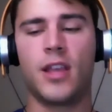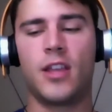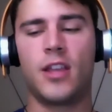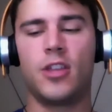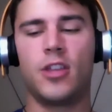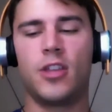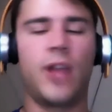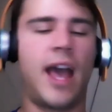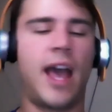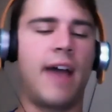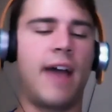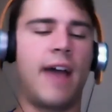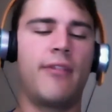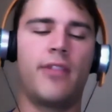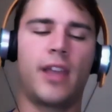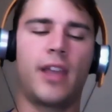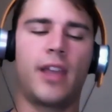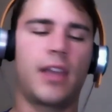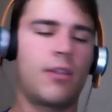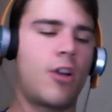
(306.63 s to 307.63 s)
You would have
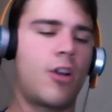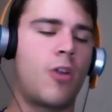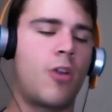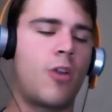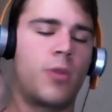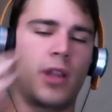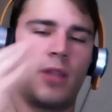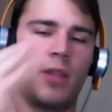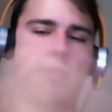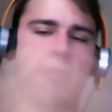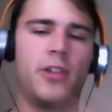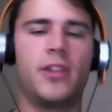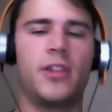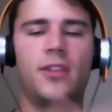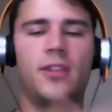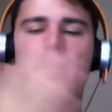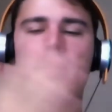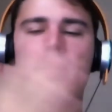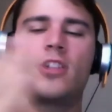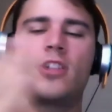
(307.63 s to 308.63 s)
like, oh, we're going to build this
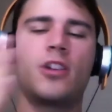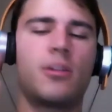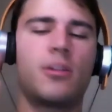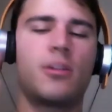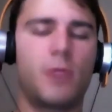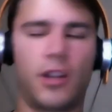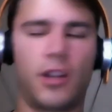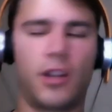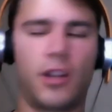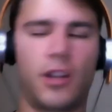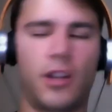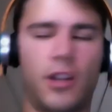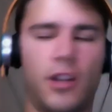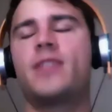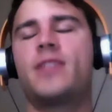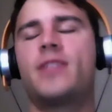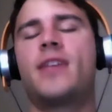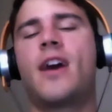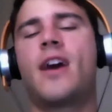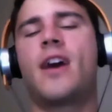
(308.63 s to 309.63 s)
feature, and we're going to roll
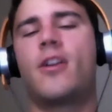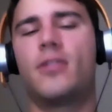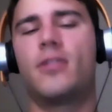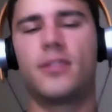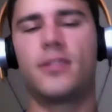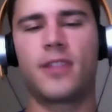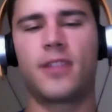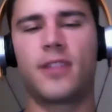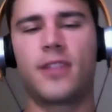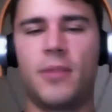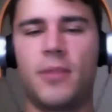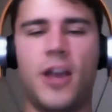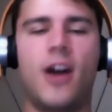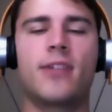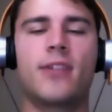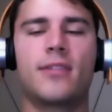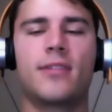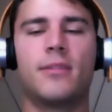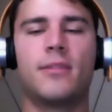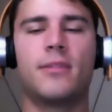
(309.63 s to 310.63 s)
this out, and it's going to be
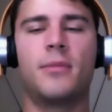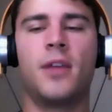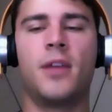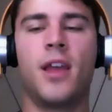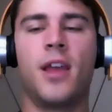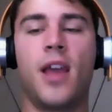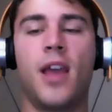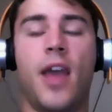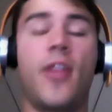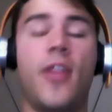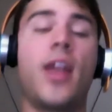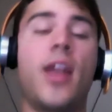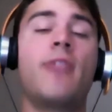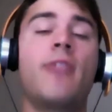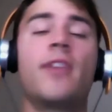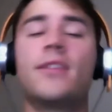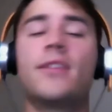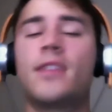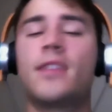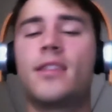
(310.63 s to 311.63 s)
awesome. And then if
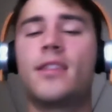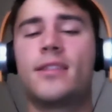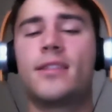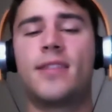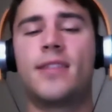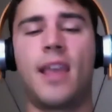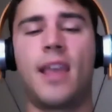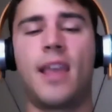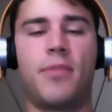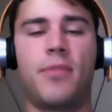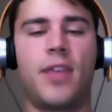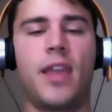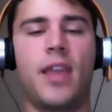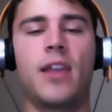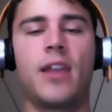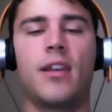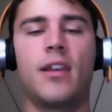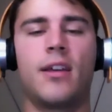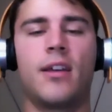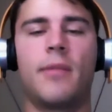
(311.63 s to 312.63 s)
I said the same
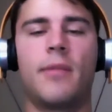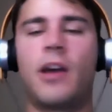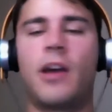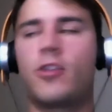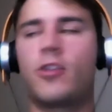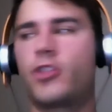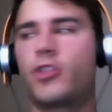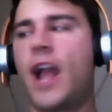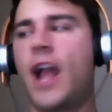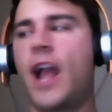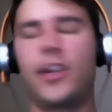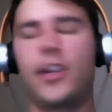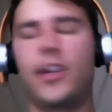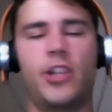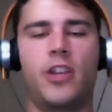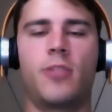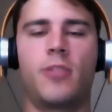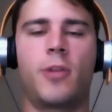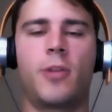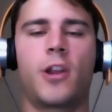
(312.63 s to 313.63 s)
thing about traction
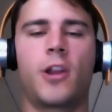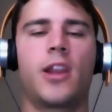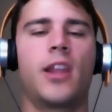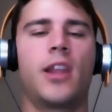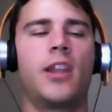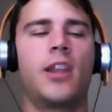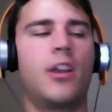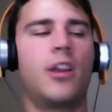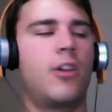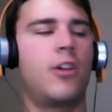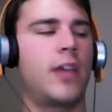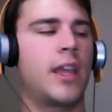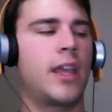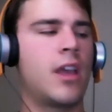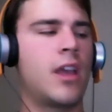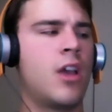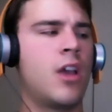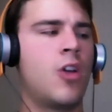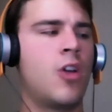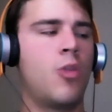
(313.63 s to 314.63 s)
or marketing, like,
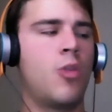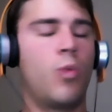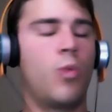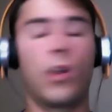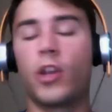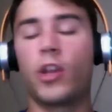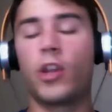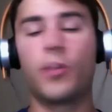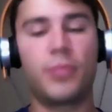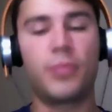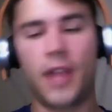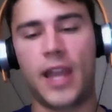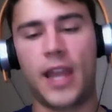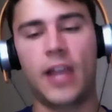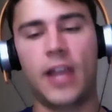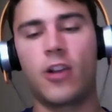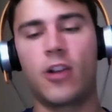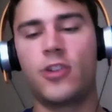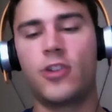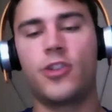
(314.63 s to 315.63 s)
what are you planning
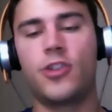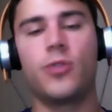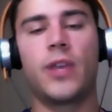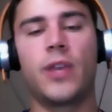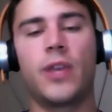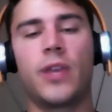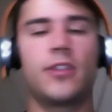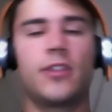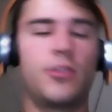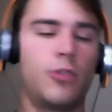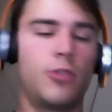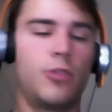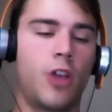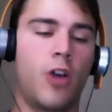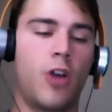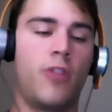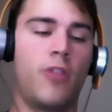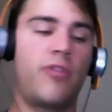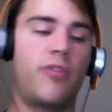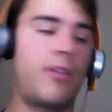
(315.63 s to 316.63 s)
on doing to
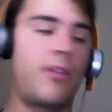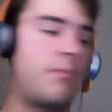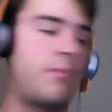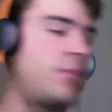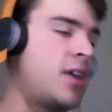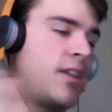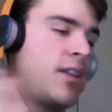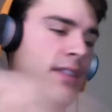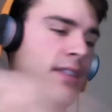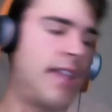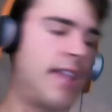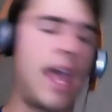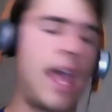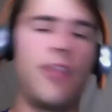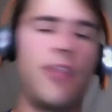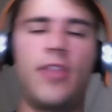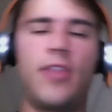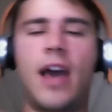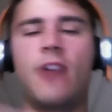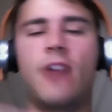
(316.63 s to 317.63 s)
go from
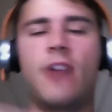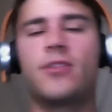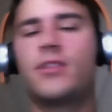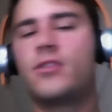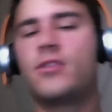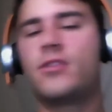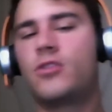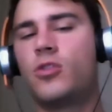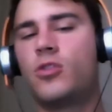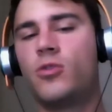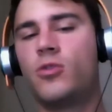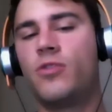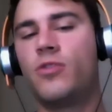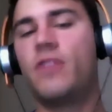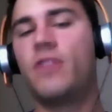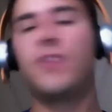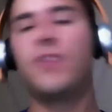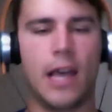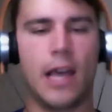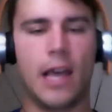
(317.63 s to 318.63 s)
10,000 to
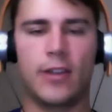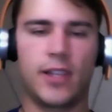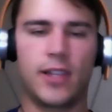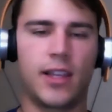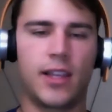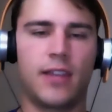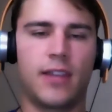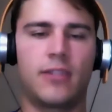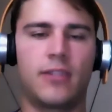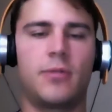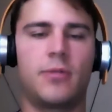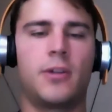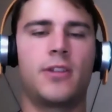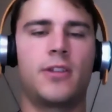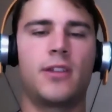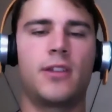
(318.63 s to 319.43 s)
50,000 customers?